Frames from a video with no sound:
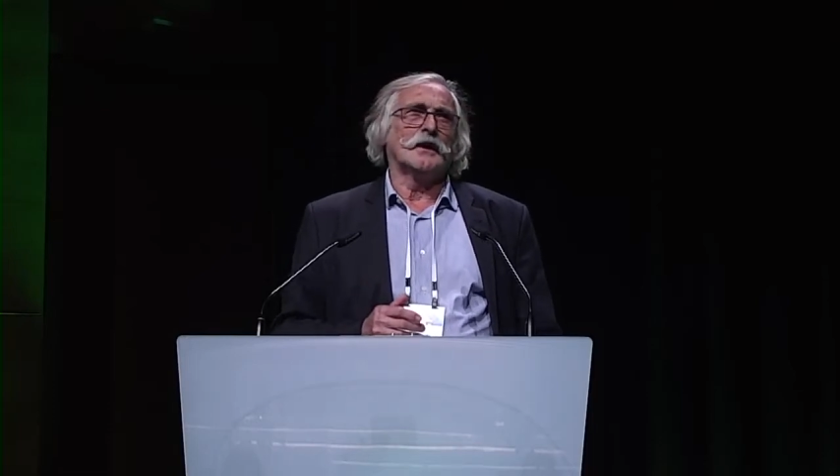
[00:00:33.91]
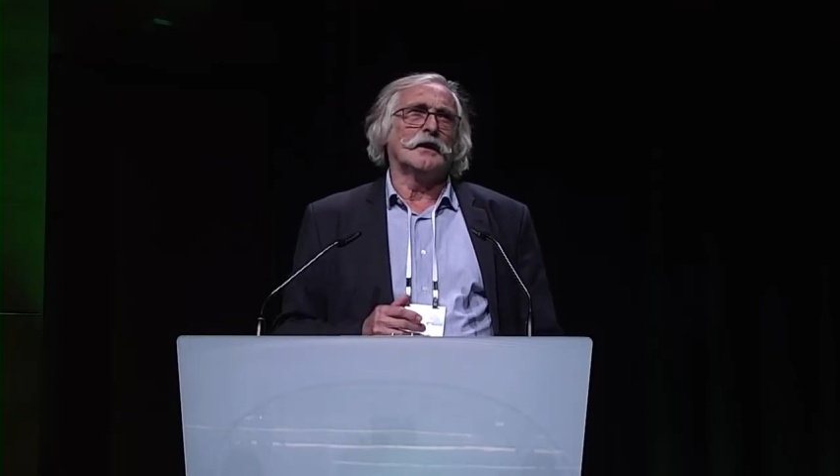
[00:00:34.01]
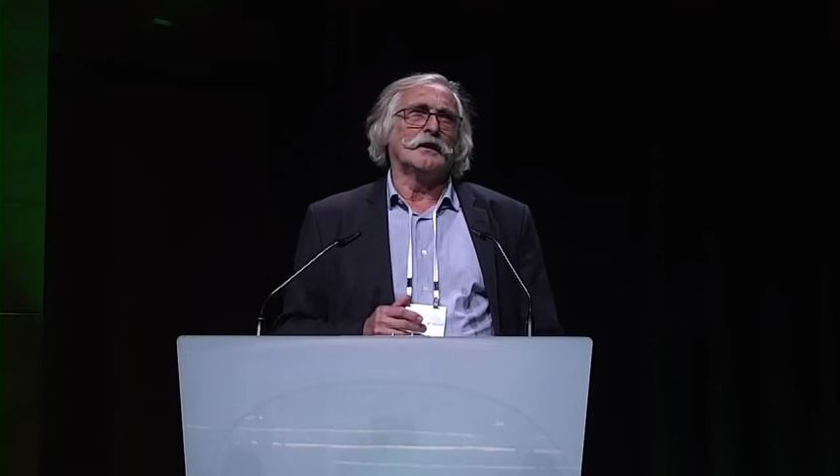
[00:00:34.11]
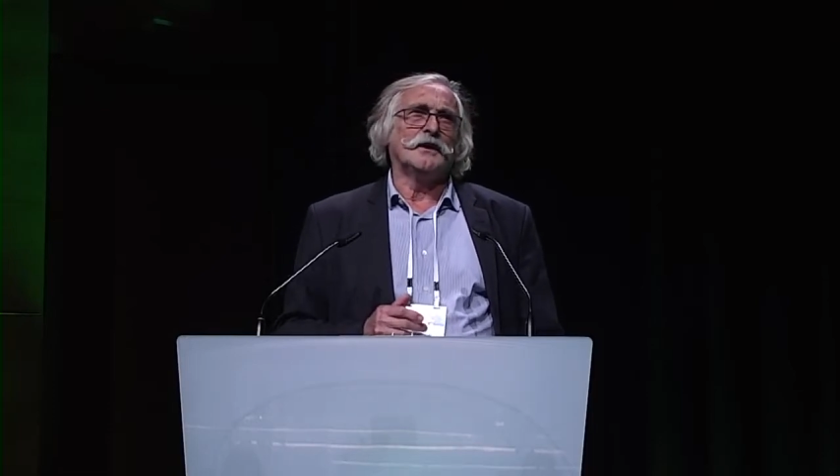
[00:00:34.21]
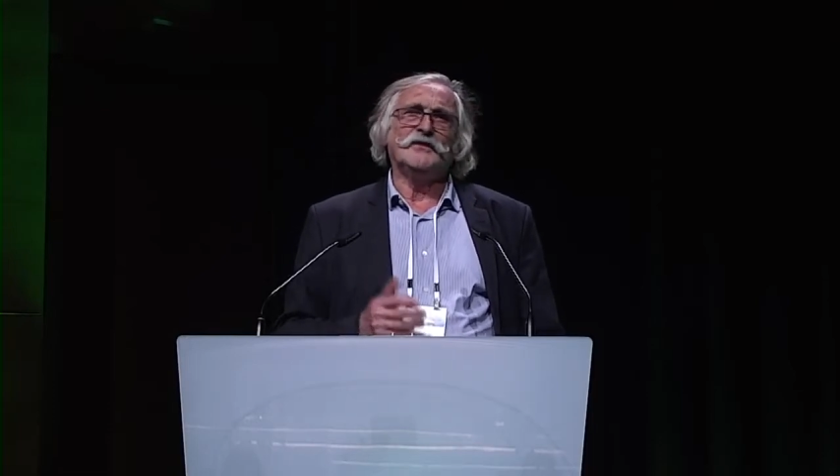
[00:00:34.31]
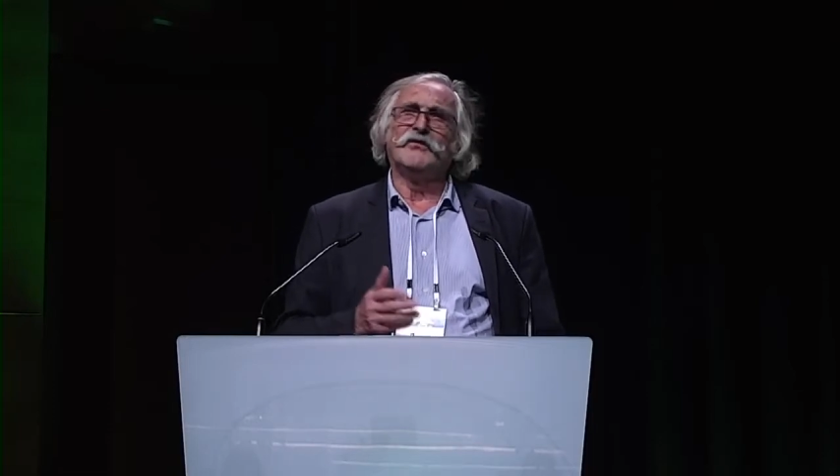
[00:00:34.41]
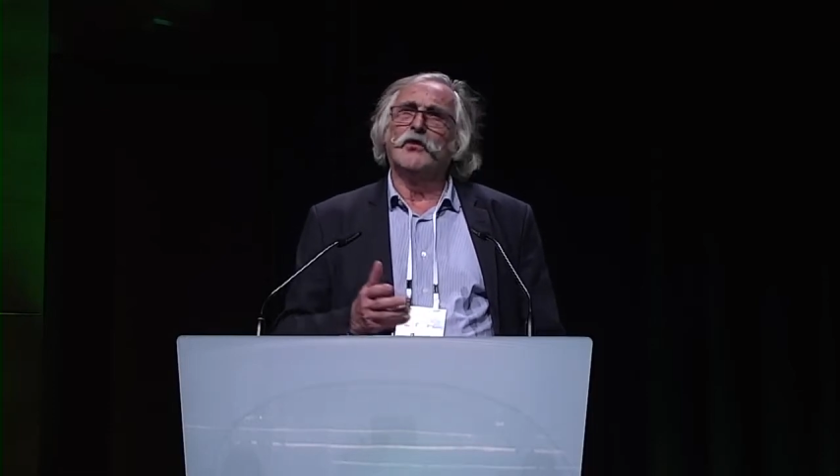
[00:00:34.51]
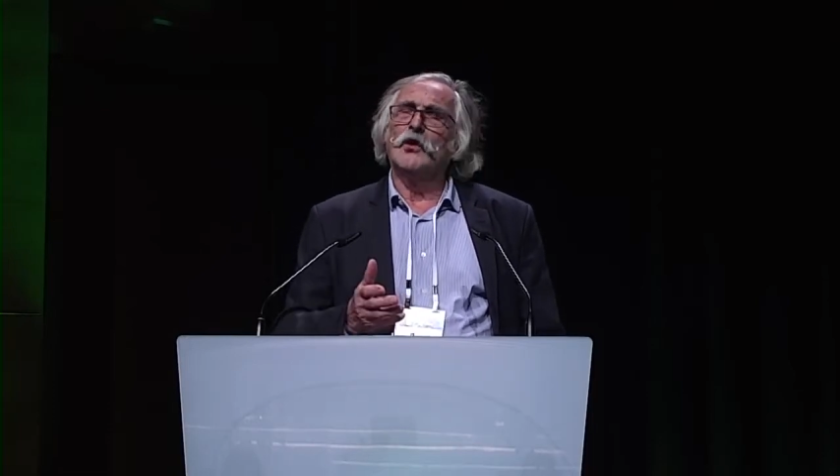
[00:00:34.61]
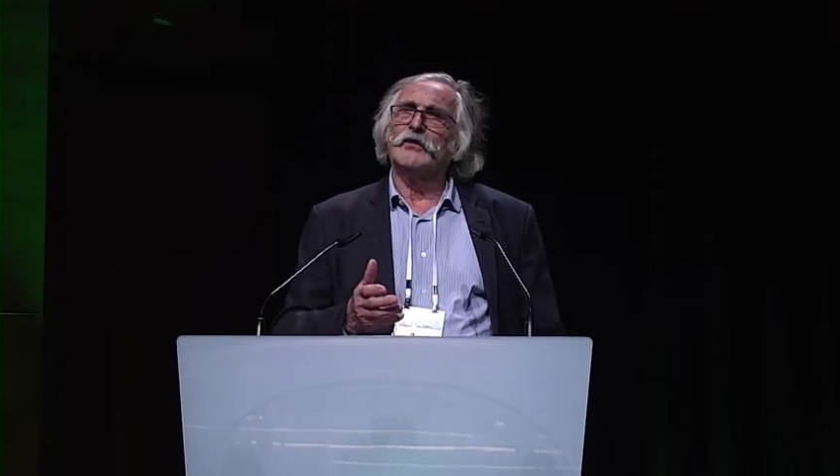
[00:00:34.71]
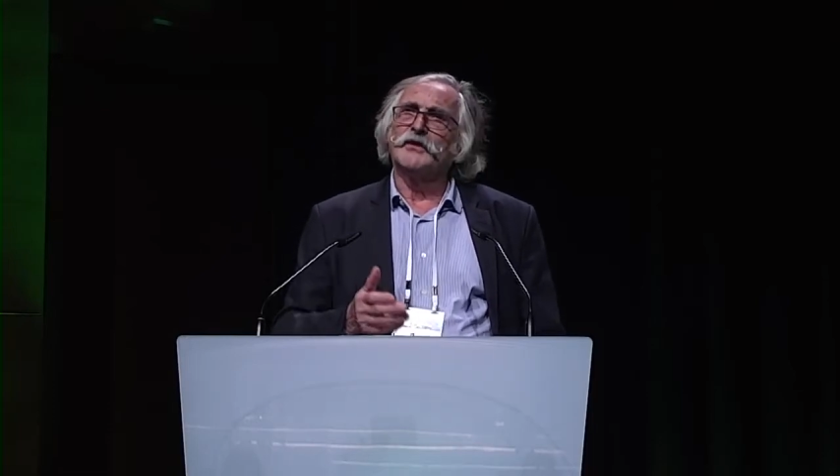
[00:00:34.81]

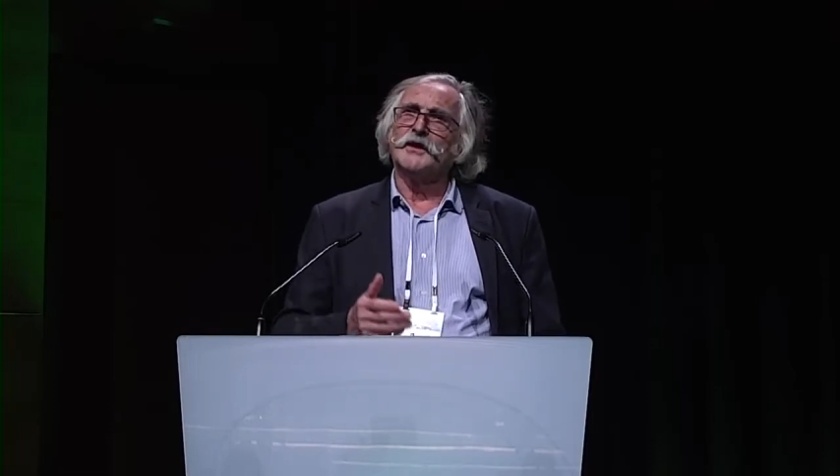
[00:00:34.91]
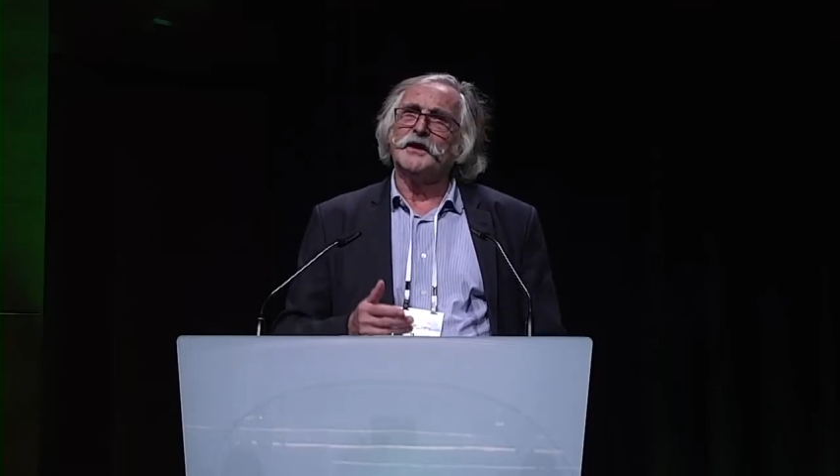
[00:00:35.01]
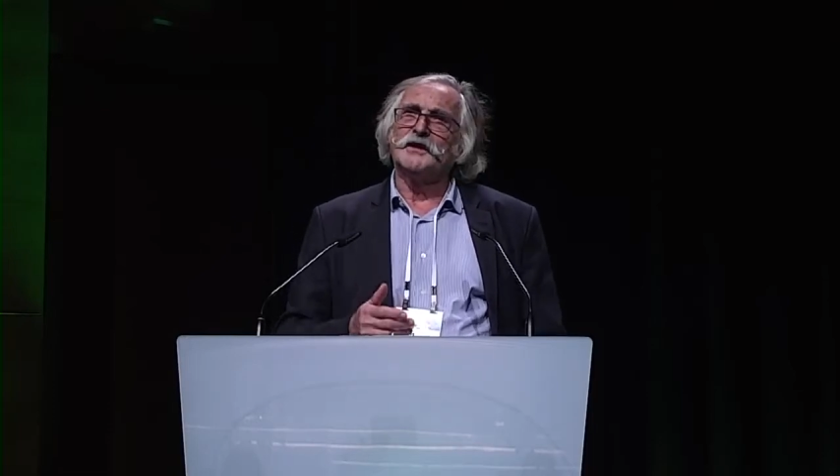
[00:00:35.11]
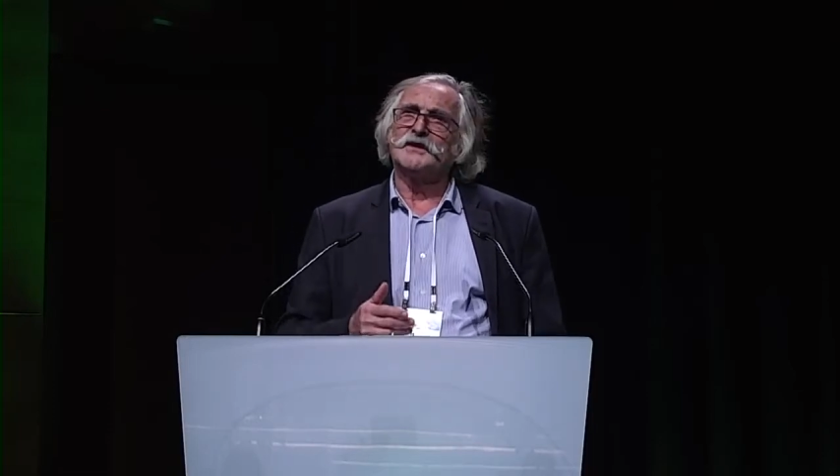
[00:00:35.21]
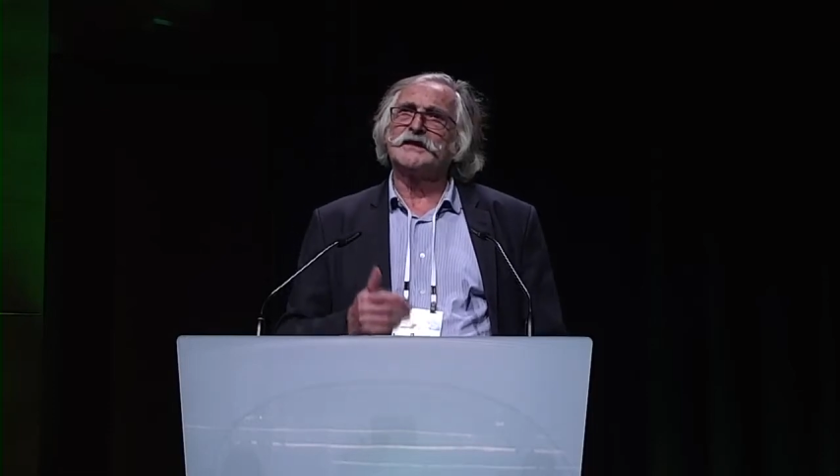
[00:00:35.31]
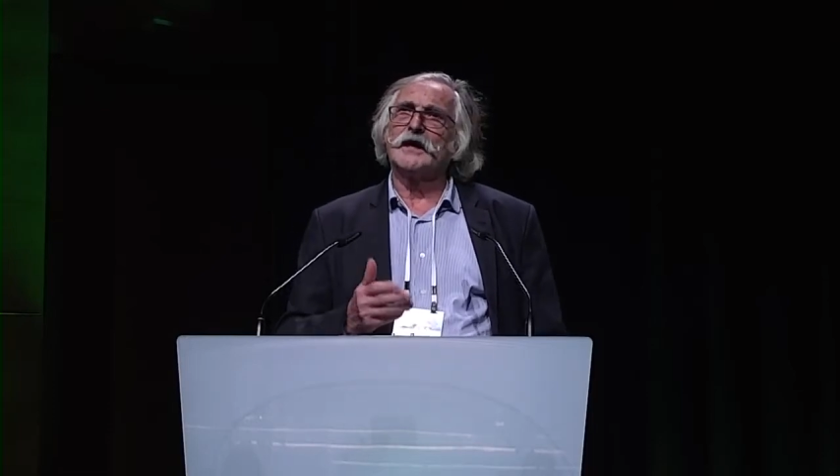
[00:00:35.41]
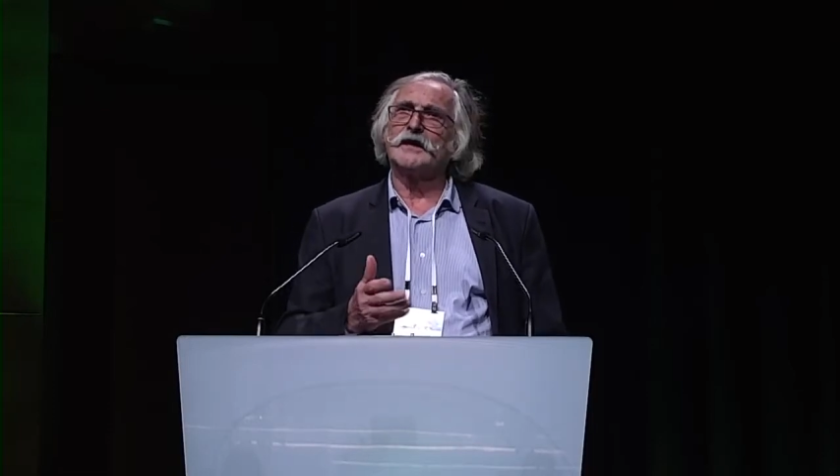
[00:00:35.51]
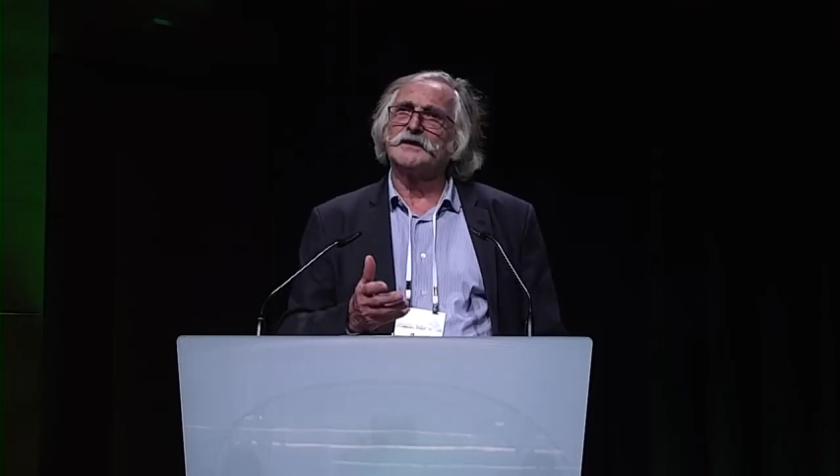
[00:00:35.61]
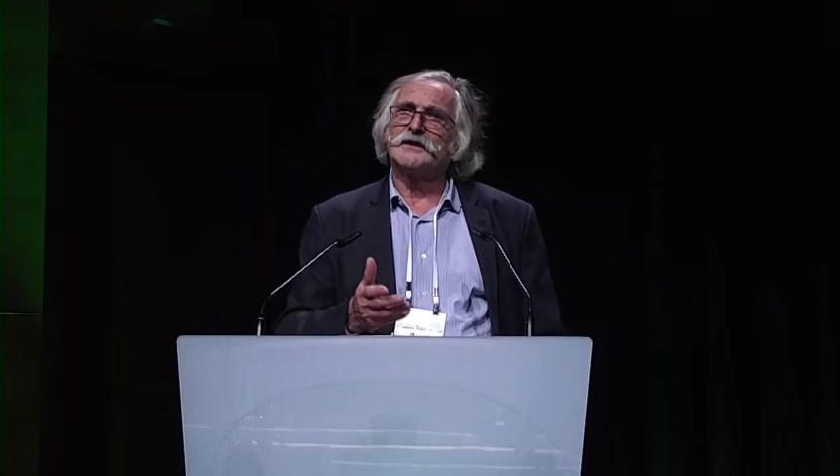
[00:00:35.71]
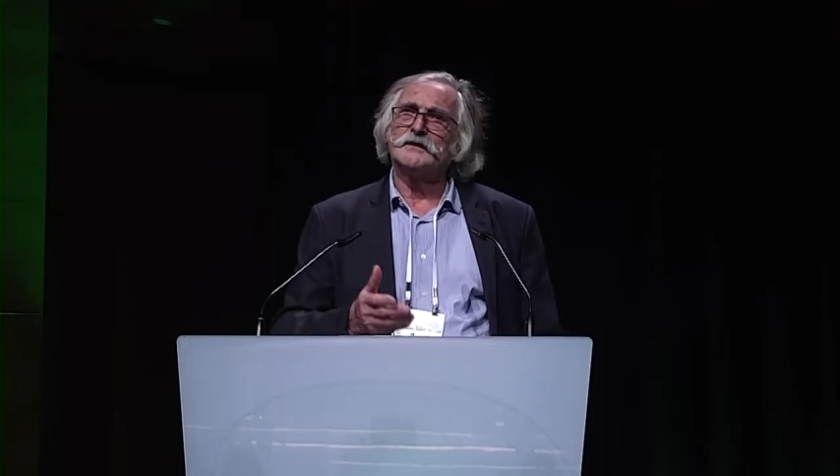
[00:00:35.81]
involved in cells